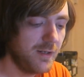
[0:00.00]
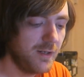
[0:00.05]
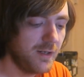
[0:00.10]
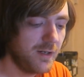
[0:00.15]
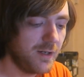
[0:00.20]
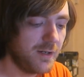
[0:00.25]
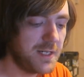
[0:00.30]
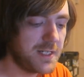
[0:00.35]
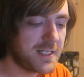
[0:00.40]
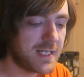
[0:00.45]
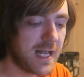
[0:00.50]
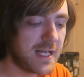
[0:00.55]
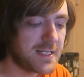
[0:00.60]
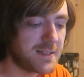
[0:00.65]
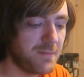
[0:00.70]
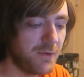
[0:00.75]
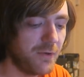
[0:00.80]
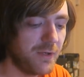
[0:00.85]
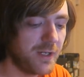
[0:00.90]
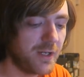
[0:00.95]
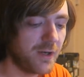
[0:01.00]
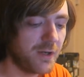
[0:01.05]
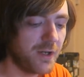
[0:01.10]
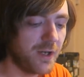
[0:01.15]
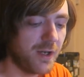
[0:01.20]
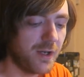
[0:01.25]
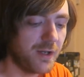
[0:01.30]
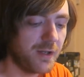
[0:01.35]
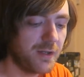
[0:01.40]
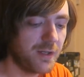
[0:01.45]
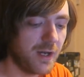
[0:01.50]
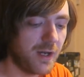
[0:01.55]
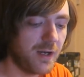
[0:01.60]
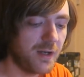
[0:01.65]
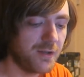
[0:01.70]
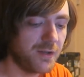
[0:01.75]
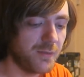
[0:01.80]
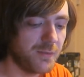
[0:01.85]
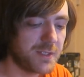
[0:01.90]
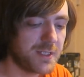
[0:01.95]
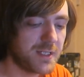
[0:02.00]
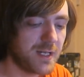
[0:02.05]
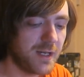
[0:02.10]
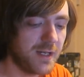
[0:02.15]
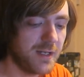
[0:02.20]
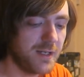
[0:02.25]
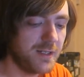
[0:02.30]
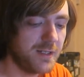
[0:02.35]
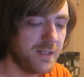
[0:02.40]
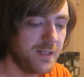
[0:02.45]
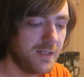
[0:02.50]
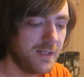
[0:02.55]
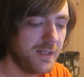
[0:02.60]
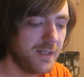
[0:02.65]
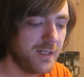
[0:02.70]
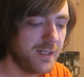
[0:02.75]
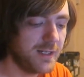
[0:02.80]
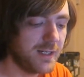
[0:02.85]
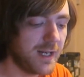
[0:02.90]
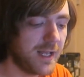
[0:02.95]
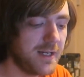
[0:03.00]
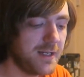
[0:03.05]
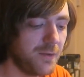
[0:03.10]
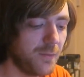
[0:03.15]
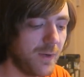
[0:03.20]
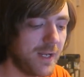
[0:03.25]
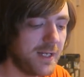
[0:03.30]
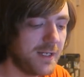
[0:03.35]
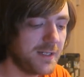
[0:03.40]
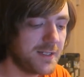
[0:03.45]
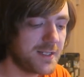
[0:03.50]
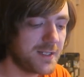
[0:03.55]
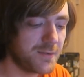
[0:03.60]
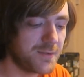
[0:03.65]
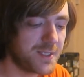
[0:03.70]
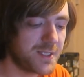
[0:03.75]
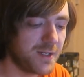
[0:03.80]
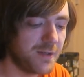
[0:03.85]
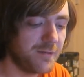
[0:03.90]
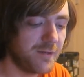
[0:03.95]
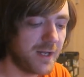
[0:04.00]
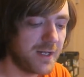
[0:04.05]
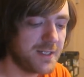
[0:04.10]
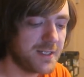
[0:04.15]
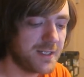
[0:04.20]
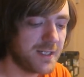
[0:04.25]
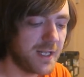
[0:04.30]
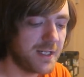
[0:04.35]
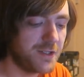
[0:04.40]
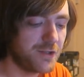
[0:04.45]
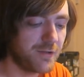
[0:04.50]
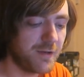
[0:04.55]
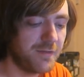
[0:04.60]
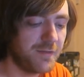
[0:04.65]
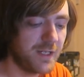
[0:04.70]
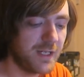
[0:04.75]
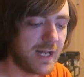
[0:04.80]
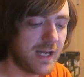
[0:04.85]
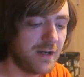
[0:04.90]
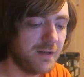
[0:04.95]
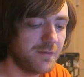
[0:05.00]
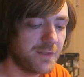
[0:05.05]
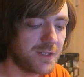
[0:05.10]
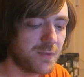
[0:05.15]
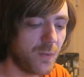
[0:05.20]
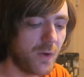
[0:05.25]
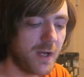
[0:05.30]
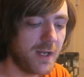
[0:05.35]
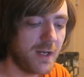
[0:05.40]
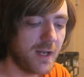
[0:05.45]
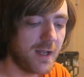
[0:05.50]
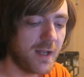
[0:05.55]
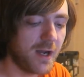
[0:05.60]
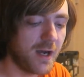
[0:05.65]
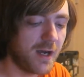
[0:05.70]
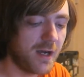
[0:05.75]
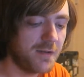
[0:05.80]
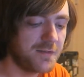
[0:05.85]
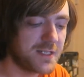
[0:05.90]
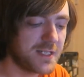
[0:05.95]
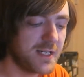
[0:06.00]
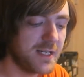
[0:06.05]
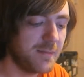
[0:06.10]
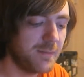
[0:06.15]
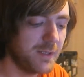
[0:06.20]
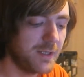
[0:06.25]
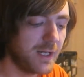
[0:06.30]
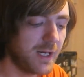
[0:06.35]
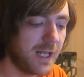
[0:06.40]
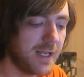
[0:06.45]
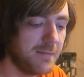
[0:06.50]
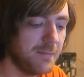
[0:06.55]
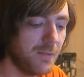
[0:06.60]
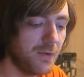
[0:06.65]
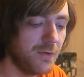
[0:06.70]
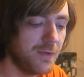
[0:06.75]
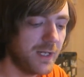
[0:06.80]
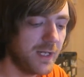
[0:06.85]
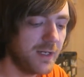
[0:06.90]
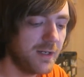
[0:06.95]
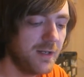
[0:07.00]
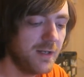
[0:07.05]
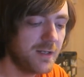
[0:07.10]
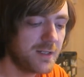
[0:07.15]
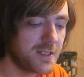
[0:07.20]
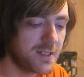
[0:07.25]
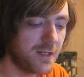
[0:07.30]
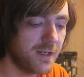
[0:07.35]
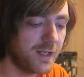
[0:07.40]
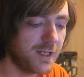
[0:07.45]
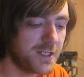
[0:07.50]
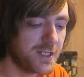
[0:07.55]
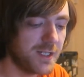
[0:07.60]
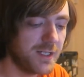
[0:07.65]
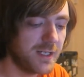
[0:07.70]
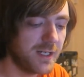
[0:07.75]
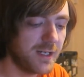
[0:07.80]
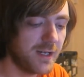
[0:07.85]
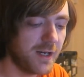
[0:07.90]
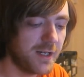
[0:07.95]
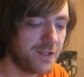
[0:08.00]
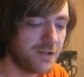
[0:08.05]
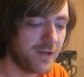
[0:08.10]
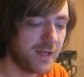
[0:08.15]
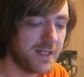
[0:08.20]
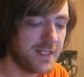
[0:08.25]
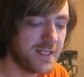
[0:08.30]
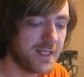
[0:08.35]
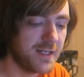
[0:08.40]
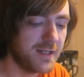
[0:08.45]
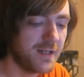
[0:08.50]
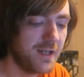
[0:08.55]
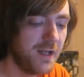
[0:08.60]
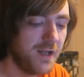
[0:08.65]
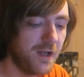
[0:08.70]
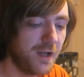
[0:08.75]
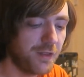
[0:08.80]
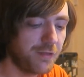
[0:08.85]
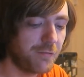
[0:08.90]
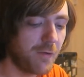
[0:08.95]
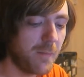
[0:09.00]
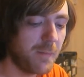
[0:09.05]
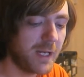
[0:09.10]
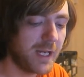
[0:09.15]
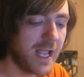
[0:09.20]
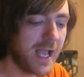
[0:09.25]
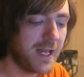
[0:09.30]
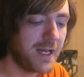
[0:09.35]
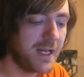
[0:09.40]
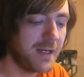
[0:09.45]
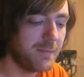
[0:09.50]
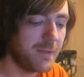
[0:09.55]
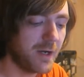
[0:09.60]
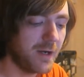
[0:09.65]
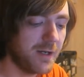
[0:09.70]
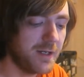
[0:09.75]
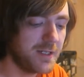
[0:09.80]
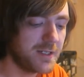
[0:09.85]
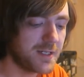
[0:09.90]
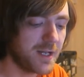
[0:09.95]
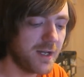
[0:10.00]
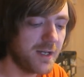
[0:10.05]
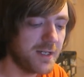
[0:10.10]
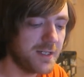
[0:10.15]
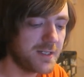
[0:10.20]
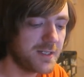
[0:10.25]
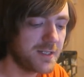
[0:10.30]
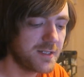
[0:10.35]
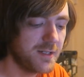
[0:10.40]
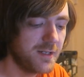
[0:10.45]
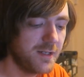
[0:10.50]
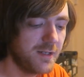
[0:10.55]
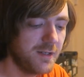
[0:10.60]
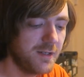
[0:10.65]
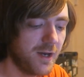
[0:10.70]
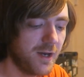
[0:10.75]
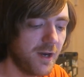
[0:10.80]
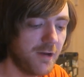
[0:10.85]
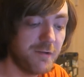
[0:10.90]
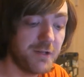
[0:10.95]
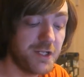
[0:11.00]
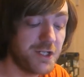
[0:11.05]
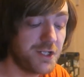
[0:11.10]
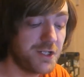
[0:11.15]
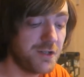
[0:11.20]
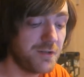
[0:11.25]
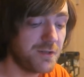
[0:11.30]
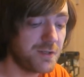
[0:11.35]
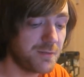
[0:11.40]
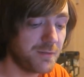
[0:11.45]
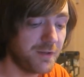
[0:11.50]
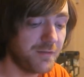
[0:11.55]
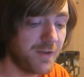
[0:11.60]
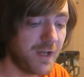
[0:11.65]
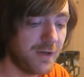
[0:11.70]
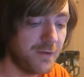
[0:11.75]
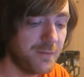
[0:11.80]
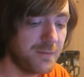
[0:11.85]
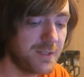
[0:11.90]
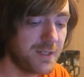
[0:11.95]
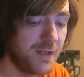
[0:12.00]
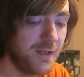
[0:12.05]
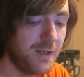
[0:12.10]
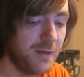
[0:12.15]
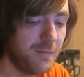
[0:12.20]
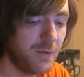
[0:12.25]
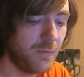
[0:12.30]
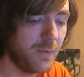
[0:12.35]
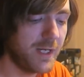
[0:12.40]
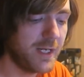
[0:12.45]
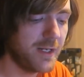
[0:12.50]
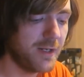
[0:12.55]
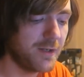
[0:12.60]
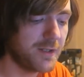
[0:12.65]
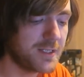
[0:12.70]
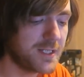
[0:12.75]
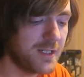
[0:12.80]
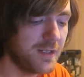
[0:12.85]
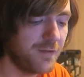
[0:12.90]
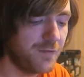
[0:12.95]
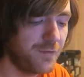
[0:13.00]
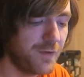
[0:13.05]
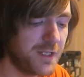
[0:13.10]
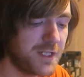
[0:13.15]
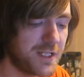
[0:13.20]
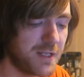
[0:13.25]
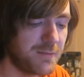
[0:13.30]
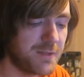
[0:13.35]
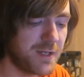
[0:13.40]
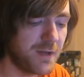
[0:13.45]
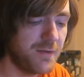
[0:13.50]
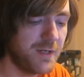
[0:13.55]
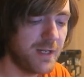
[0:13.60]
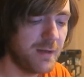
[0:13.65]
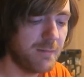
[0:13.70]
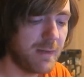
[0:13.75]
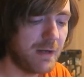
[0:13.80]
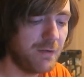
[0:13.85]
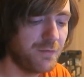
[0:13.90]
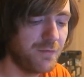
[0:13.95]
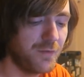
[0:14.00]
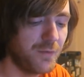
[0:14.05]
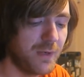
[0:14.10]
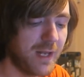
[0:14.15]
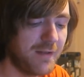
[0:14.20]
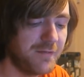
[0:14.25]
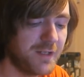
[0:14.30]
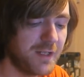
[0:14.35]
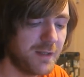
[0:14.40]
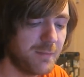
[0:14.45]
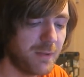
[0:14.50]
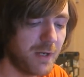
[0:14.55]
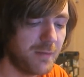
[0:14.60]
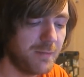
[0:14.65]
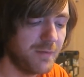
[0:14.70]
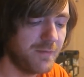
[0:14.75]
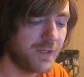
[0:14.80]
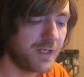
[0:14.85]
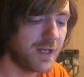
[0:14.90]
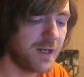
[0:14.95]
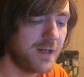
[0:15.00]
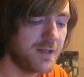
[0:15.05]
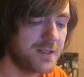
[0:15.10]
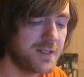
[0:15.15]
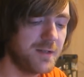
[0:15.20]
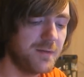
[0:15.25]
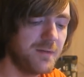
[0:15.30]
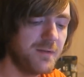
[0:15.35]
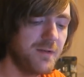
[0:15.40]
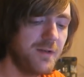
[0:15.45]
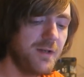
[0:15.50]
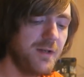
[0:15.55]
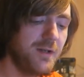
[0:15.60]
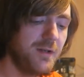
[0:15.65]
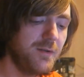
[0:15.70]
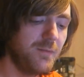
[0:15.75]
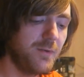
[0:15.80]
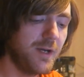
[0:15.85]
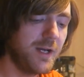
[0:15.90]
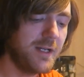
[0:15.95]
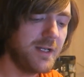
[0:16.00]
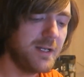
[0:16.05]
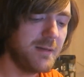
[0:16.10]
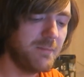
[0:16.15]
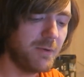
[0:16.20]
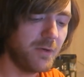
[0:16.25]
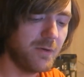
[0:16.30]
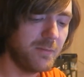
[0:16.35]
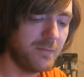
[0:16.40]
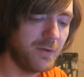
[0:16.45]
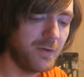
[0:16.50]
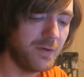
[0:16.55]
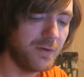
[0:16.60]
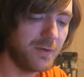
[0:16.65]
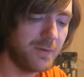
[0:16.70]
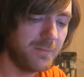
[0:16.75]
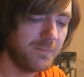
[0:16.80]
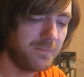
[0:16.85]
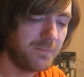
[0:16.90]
On his last morning on Earth, Arthur was tired. He'd laid awake until sunrise and then drifted out of a twilight half sleep in the late morning, sluggish and dehydrated, a throbbing headache behind his eyes. Orange juice would have helped, but when he looked in the fridge, there was only a mouthful left in the bottom of the carton. Why hadn't he bought more?